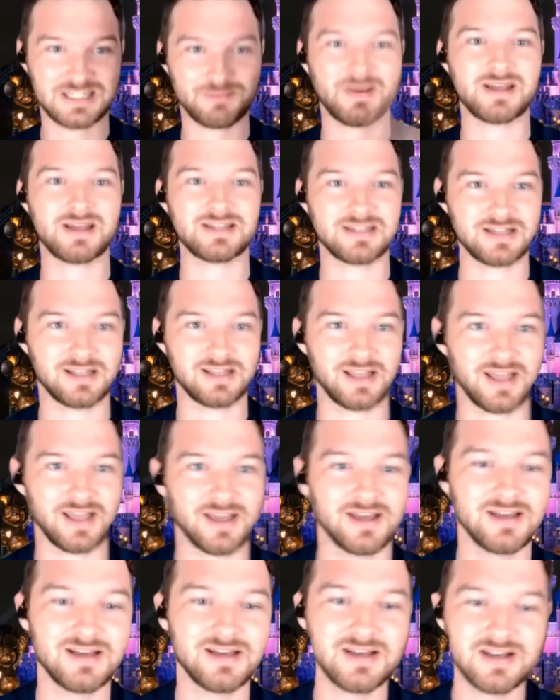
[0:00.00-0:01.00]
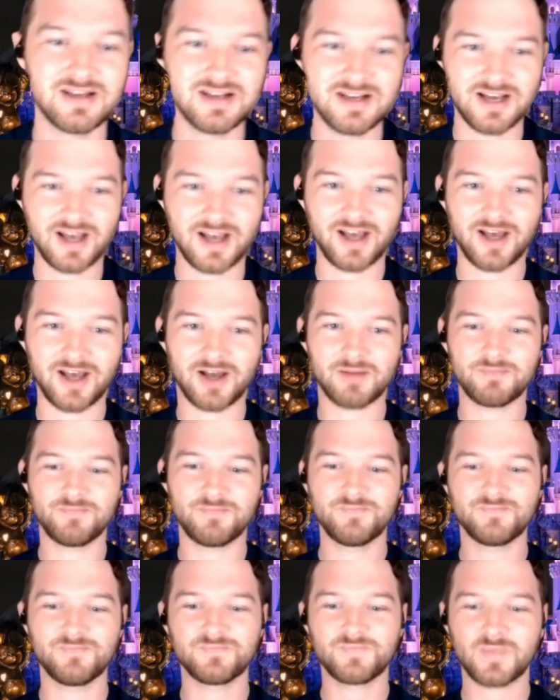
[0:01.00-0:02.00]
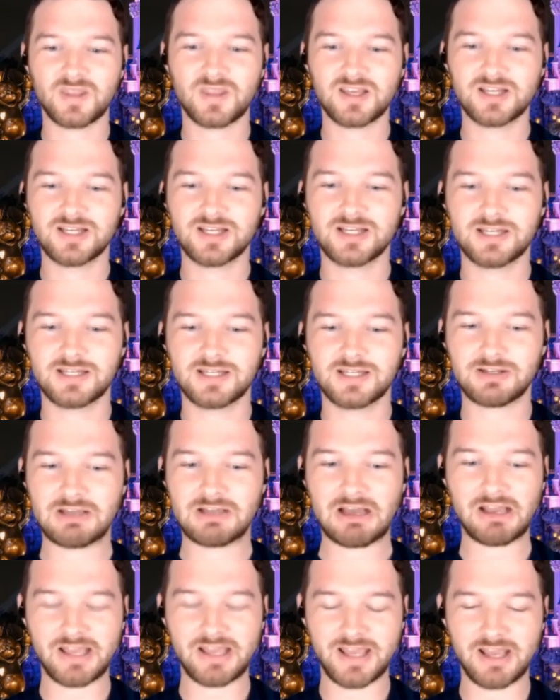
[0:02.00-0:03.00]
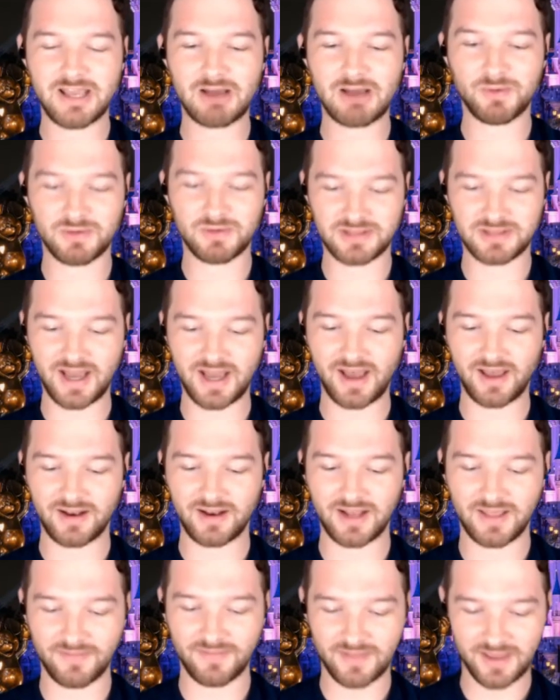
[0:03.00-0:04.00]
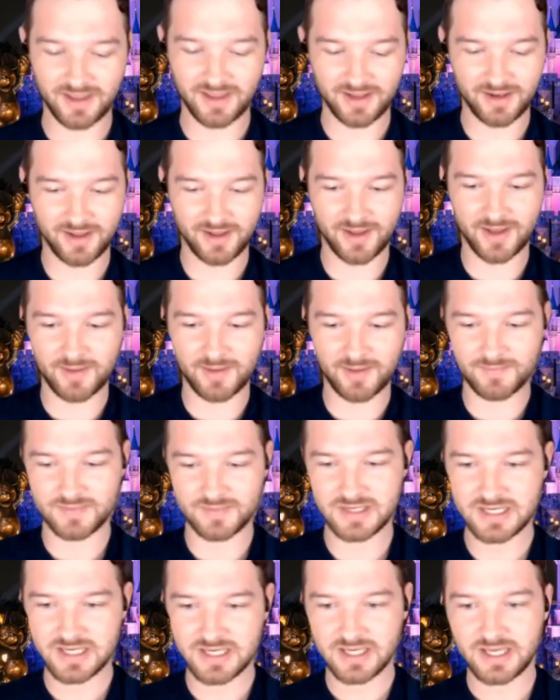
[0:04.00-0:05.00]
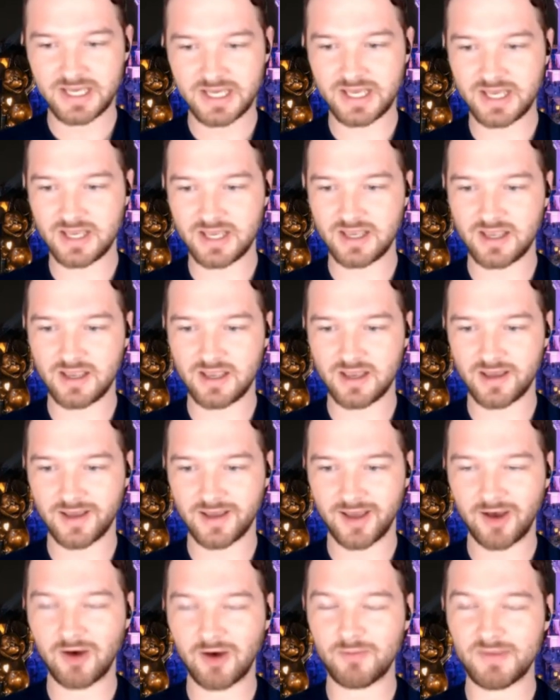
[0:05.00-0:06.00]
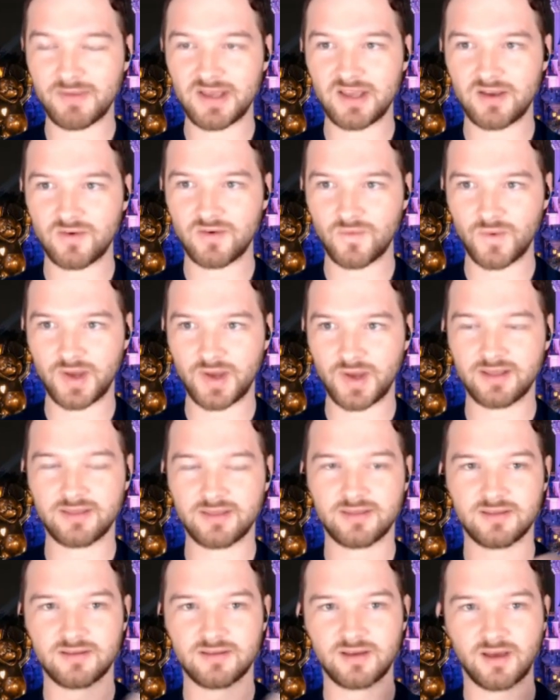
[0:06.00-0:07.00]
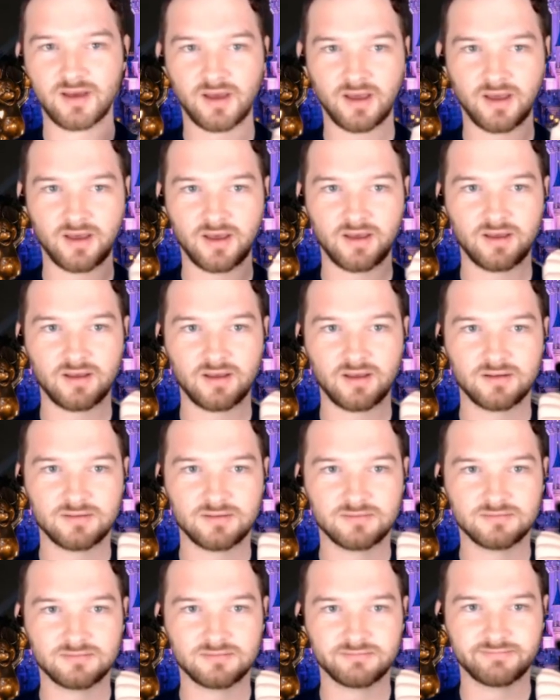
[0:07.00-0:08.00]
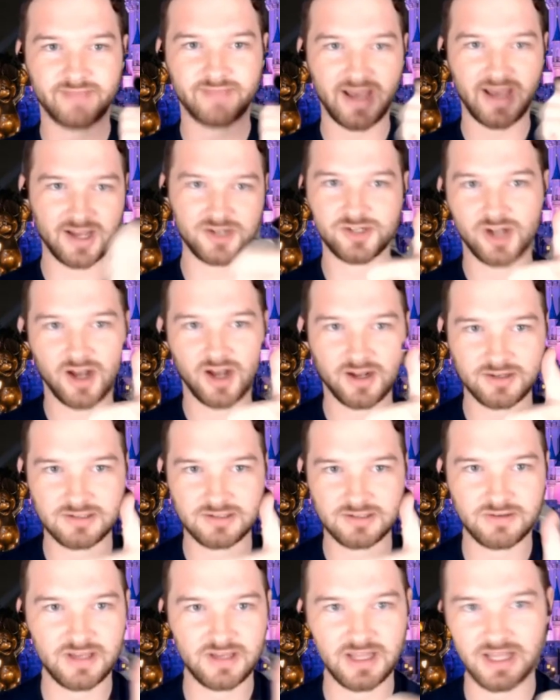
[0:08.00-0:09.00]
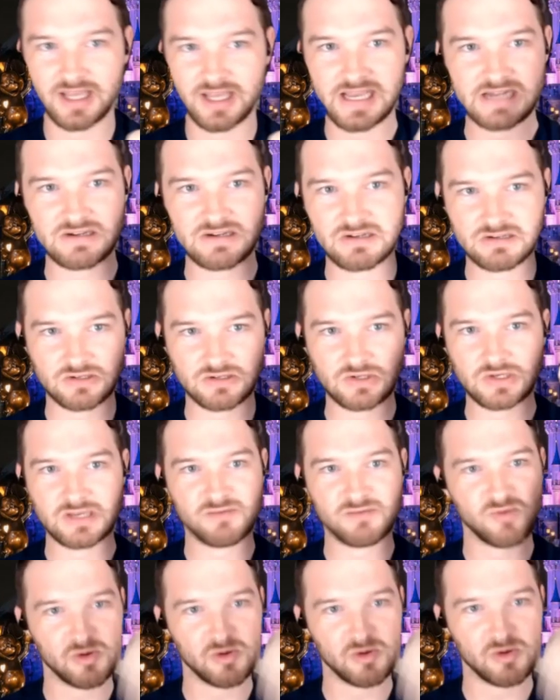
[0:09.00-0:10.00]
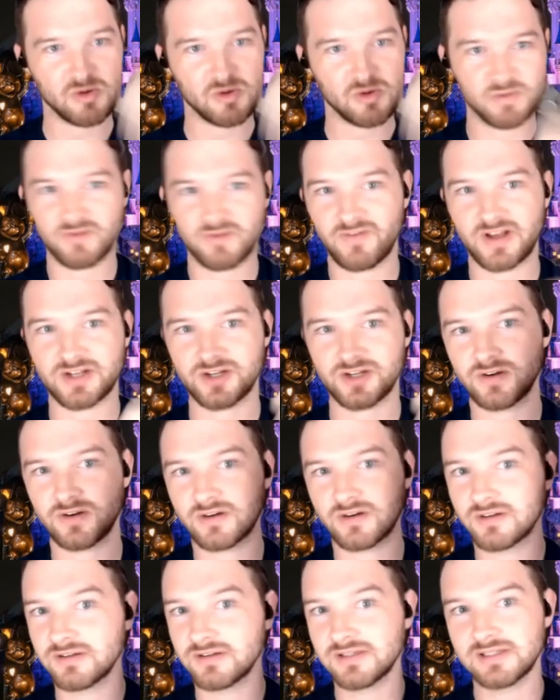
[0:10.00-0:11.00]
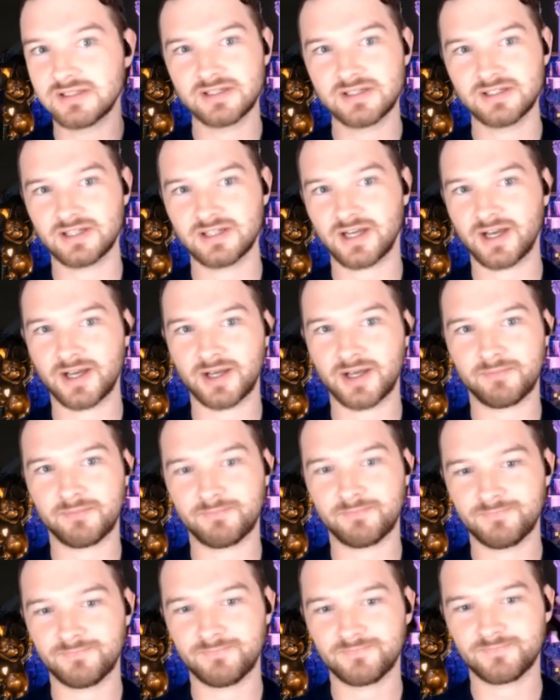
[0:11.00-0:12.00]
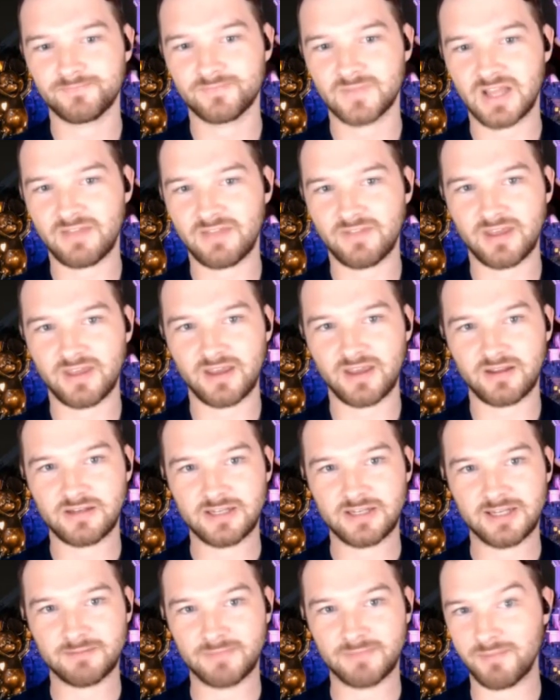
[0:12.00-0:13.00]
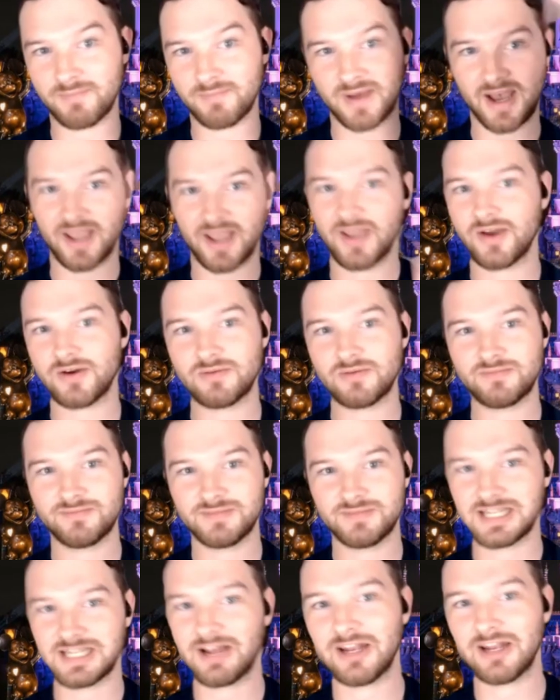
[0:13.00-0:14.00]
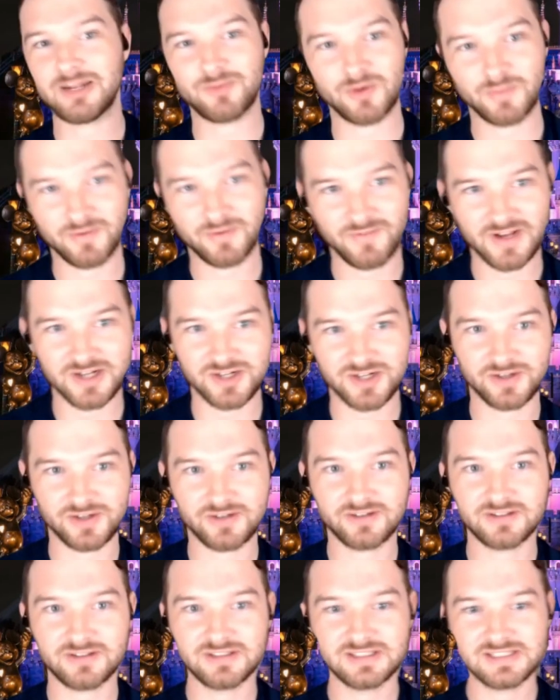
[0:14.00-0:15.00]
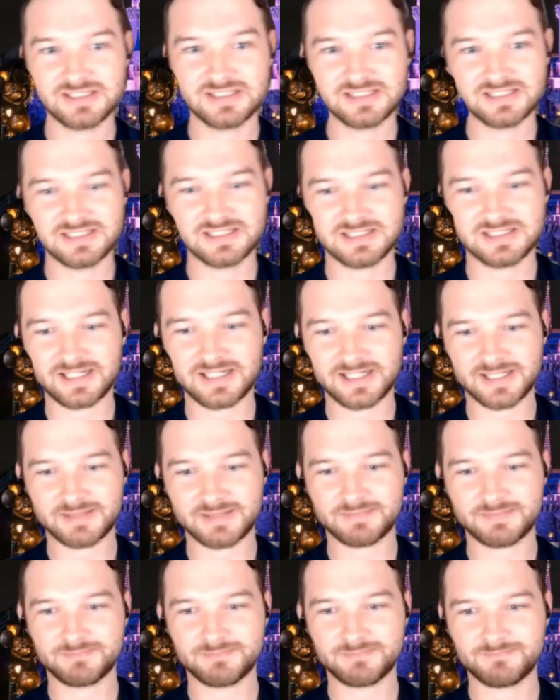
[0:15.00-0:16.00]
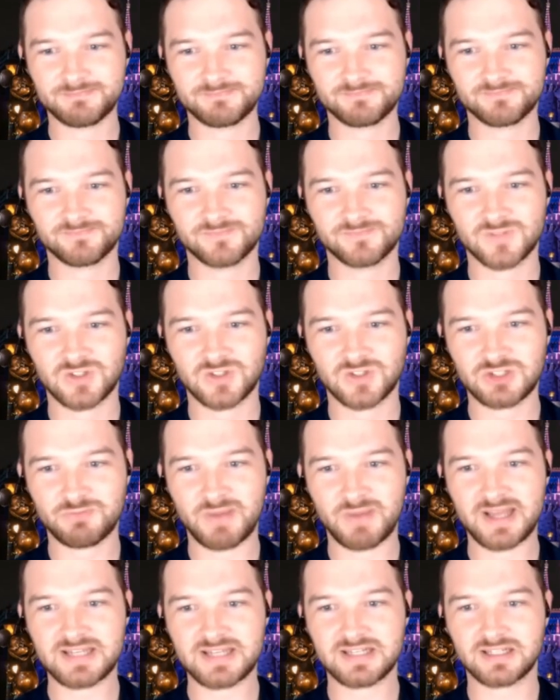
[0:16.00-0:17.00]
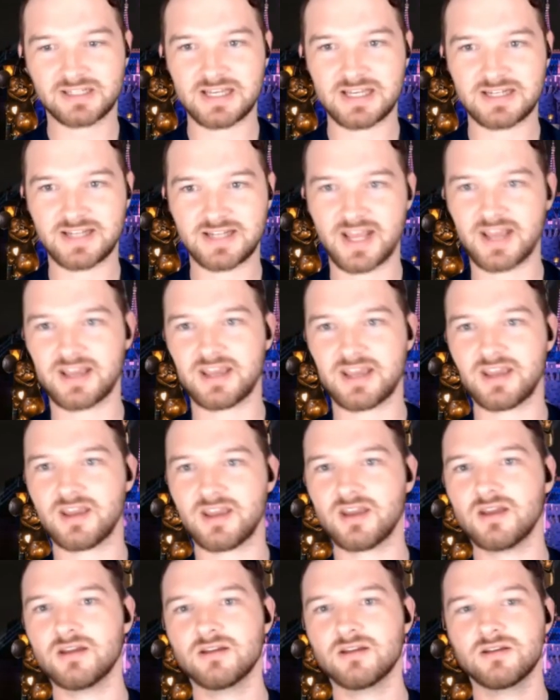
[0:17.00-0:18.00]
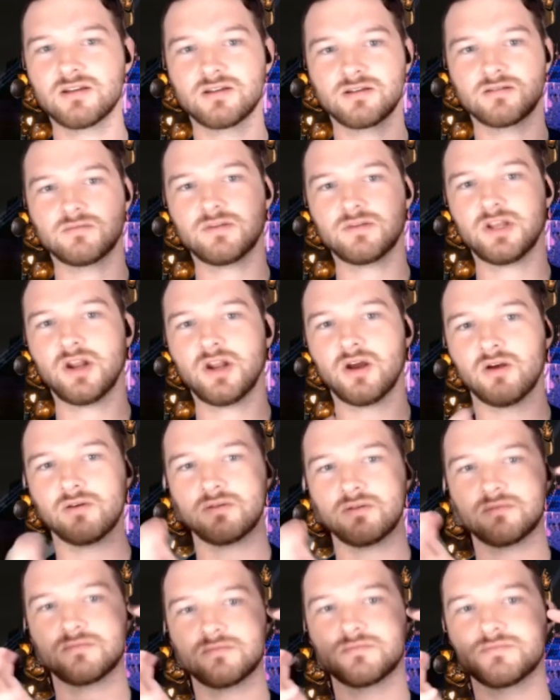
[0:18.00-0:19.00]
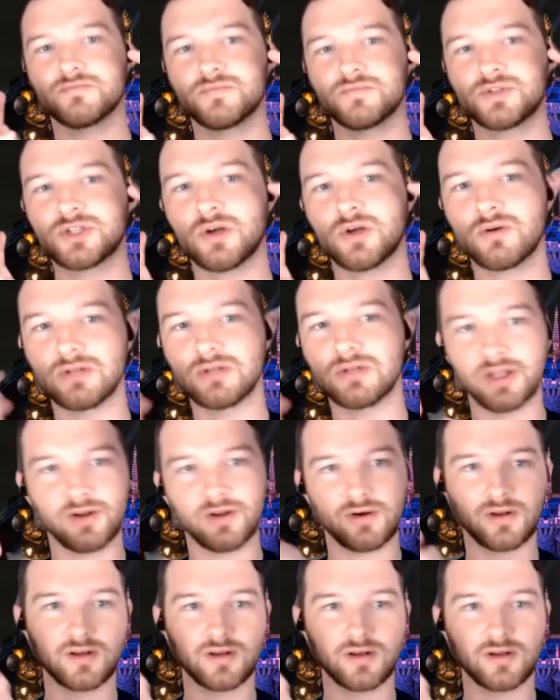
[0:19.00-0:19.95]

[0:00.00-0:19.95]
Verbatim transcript: basically um, so he, he helped me with that and then um, he helped me with uh, headshot. So yeah, again, just looking more professional. Um, and then my bio sounding more professional. Mm. Um, just basically taking, you know, so little